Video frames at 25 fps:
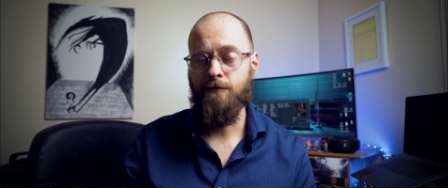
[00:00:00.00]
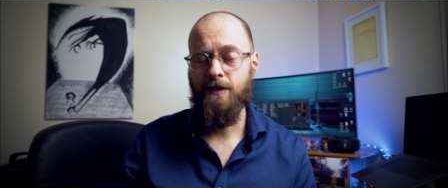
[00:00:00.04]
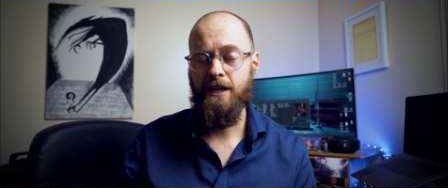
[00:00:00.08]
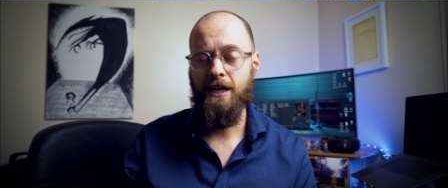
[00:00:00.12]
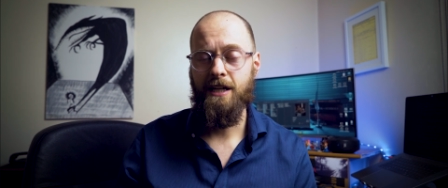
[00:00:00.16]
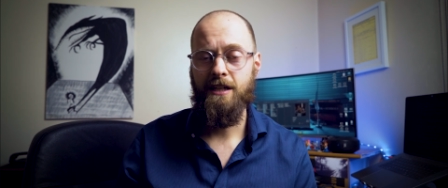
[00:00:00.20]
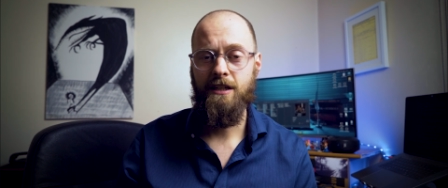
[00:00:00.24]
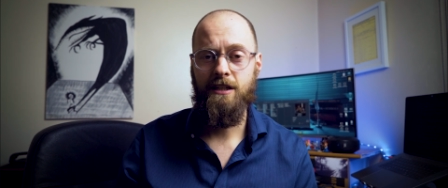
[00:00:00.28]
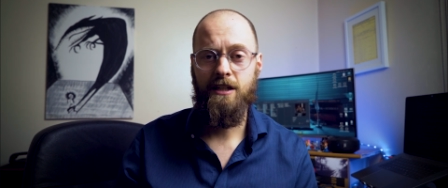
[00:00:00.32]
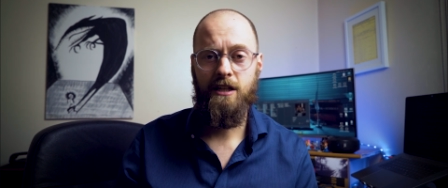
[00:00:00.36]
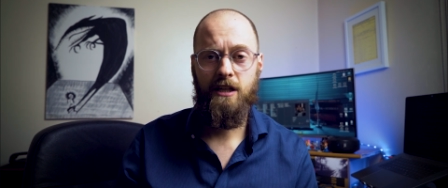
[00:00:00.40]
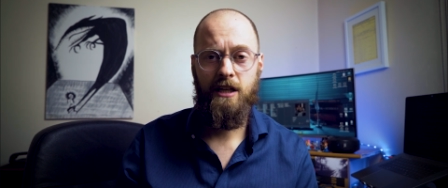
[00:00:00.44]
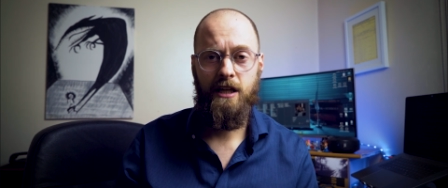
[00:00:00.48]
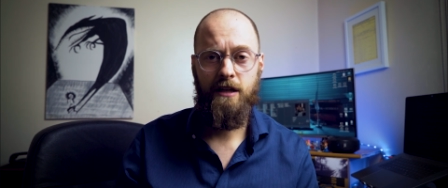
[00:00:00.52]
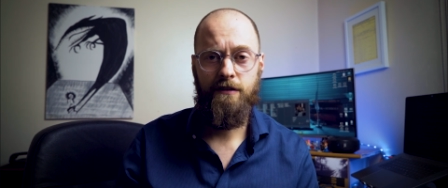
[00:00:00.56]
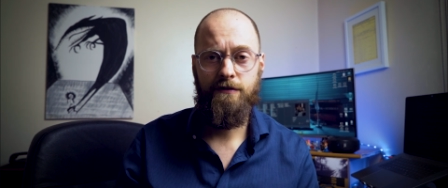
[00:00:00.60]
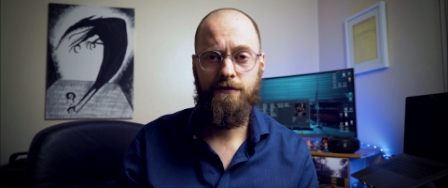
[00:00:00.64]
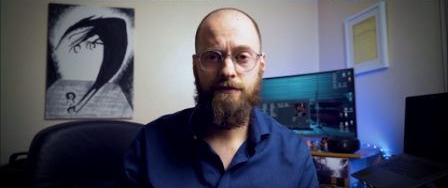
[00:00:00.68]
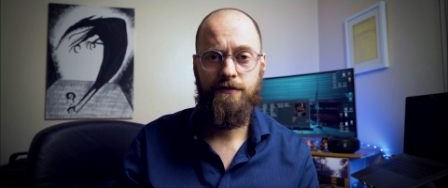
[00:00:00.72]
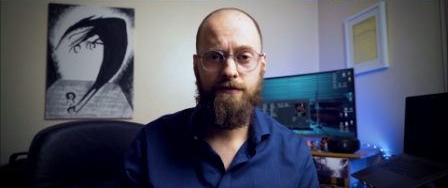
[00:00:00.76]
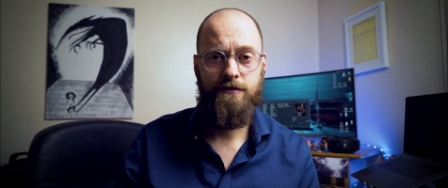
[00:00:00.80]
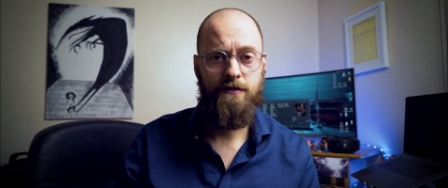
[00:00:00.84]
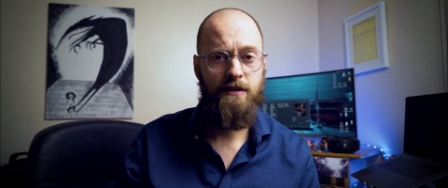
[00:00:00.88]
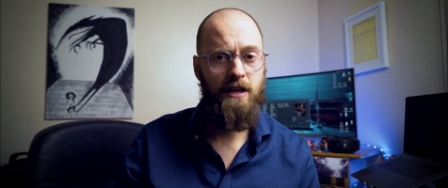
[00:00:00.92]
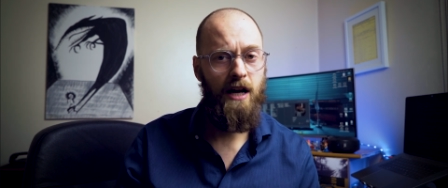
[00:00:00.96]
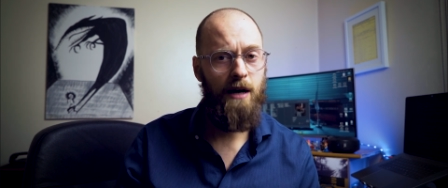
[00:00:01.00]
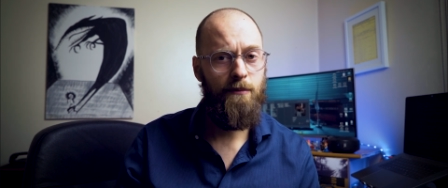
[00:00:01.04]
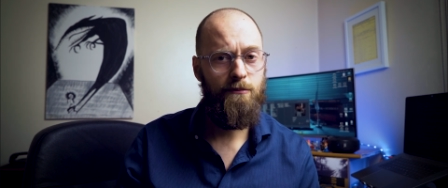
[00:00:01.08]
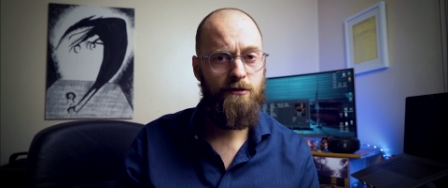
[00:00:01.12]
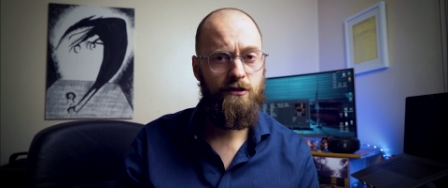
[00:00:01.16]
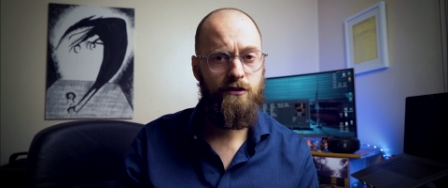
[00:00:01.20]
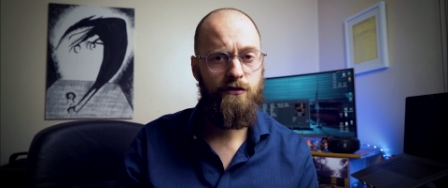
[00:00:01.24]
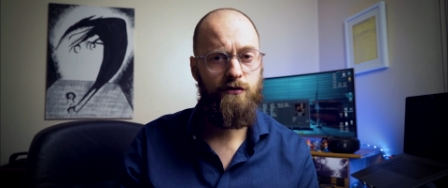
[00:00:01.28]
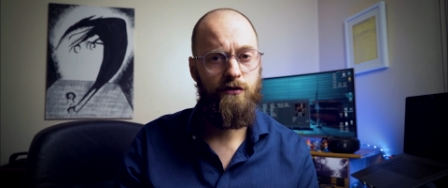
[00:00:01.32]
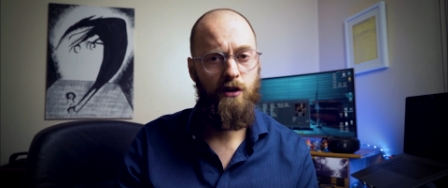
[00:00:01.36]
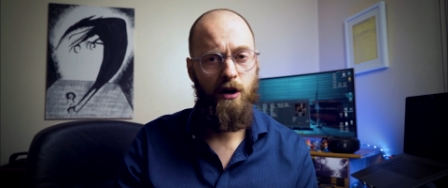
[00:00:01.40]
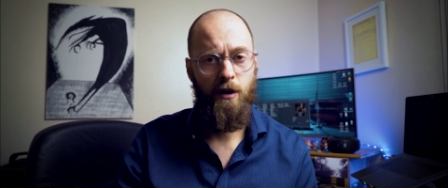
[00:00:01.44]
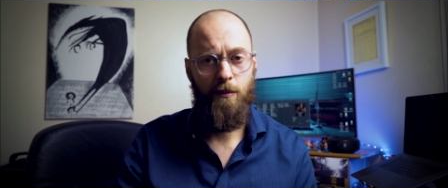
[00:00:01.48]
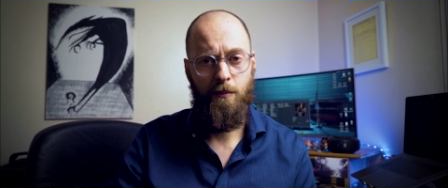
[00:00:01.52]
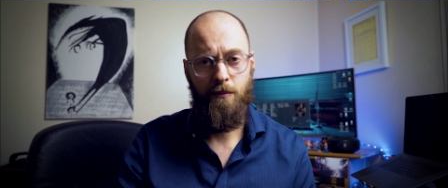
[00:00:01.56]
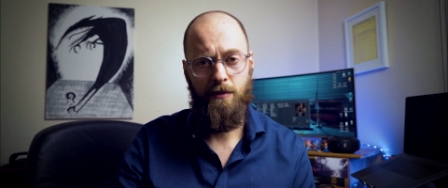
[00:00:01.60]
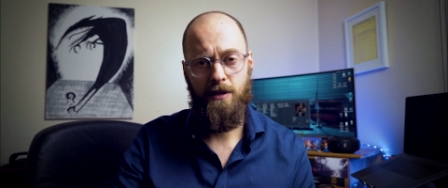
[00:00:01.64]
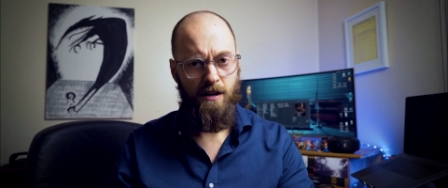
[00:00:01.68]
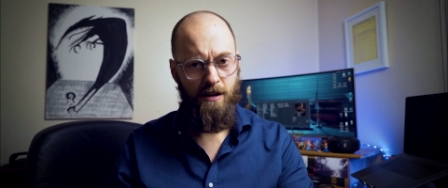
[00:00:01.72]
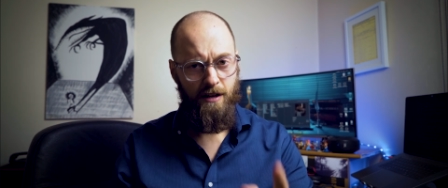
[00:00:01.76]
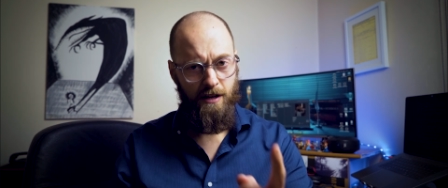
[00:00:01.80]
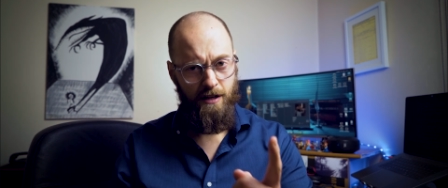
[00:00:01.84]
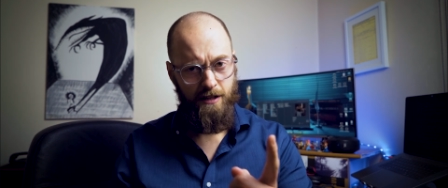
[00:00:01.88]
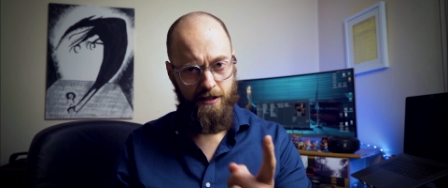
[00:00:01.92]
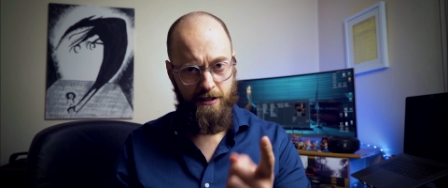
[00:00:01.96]
that the GIF comes from.
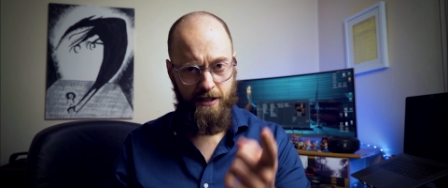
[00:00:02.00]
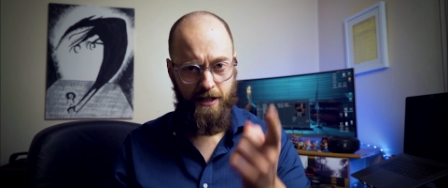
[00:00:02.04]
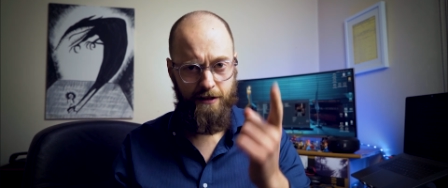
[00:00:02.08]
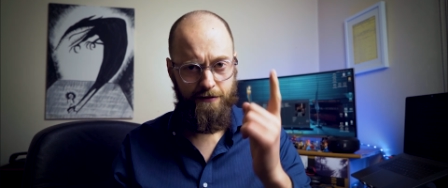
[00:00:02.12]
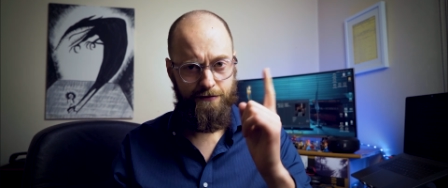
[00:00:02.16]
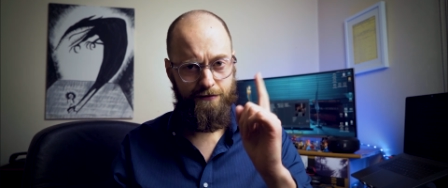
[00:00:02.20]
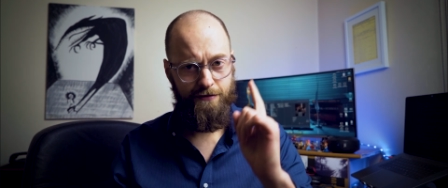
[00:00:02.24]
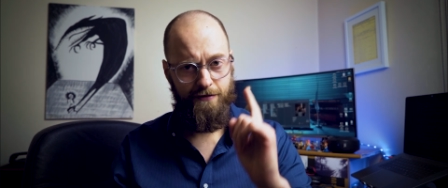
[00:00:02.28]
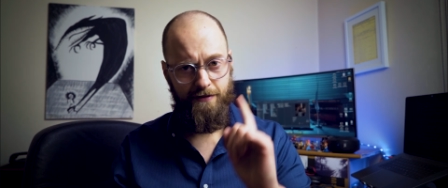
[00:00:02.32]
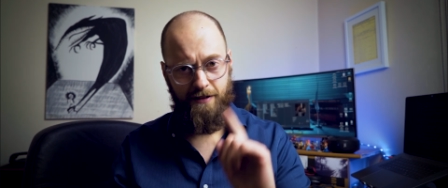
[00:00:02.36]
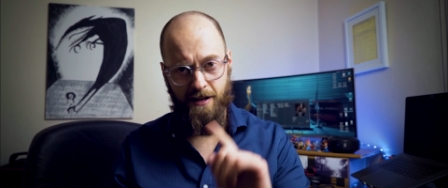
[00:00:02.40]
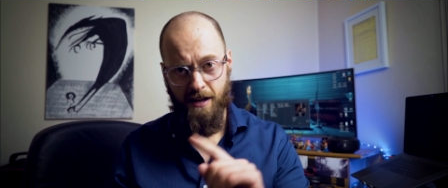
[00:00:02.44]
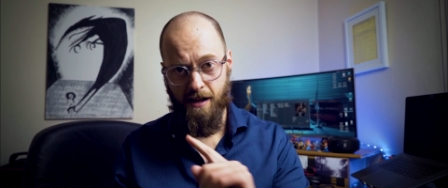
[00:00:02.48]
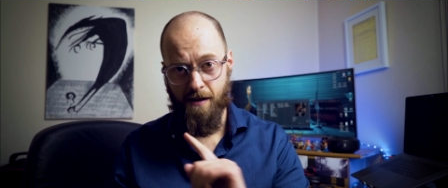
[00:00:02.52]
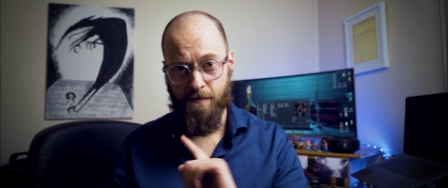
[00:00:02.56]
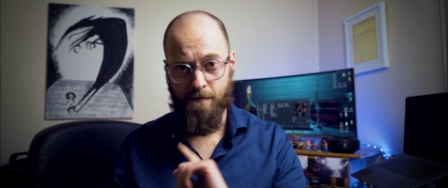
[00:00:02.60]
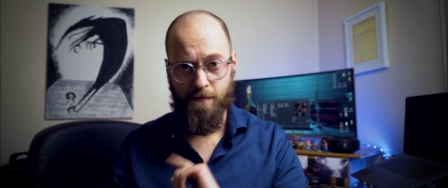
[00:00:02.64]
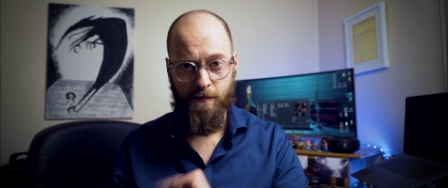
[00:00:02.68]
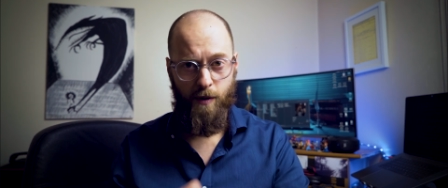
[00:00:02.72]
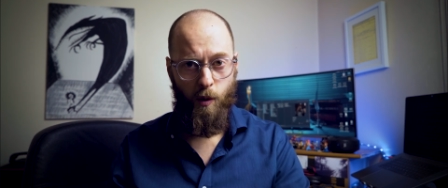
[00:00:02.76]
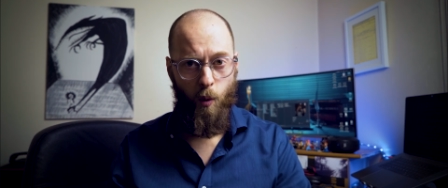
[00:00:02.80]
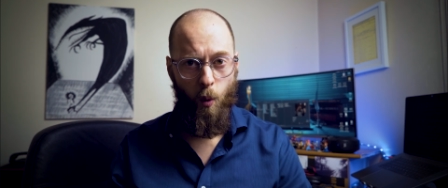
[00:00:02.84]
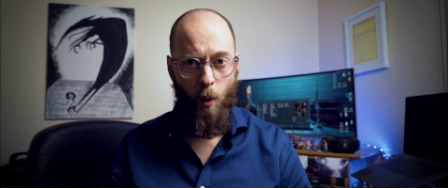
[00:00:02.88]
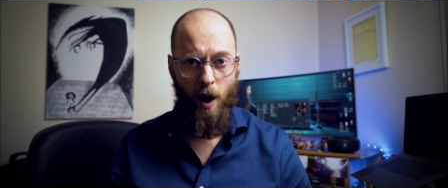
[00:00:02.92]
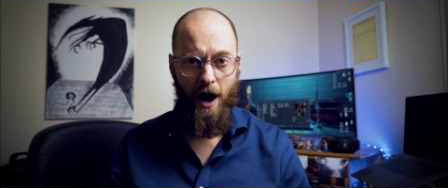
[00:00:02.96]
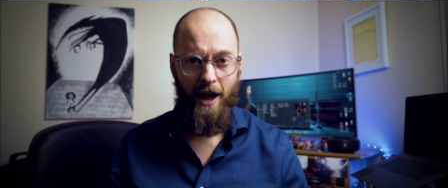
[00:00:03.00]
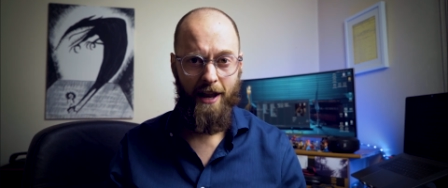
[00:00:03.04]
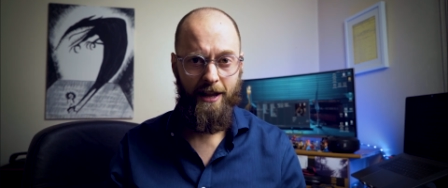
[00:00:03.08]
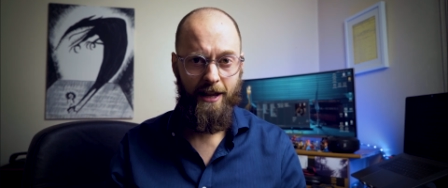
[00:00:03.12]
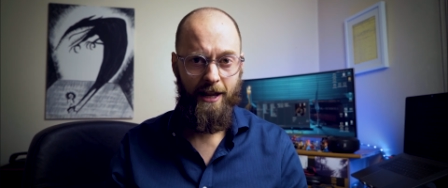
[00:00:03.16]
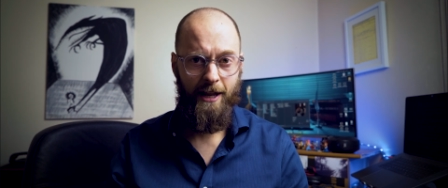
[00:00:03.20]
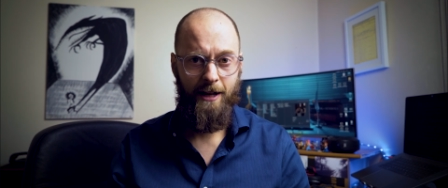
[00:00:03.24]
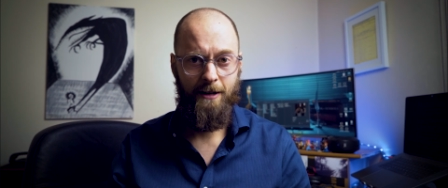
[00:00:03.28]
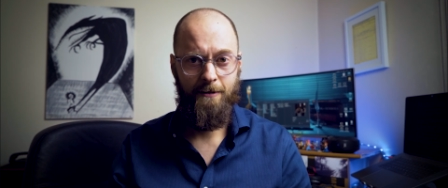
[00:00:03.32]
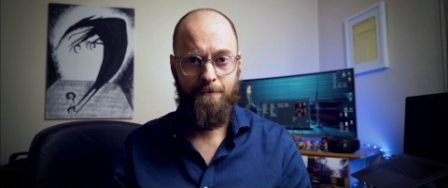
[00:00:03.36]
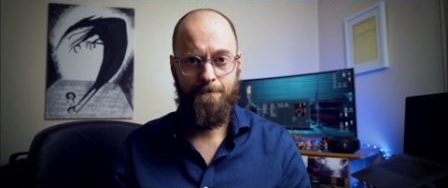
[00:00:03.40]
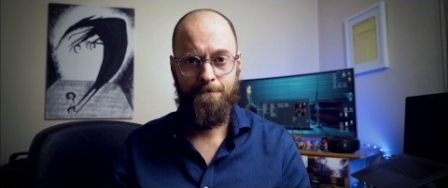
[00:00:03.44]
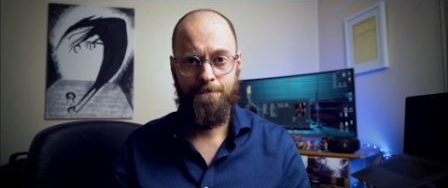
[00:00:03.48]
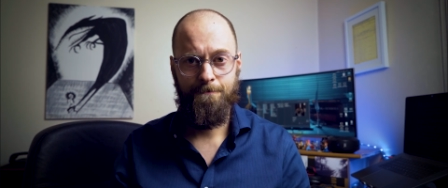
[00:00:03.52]
GIF number one.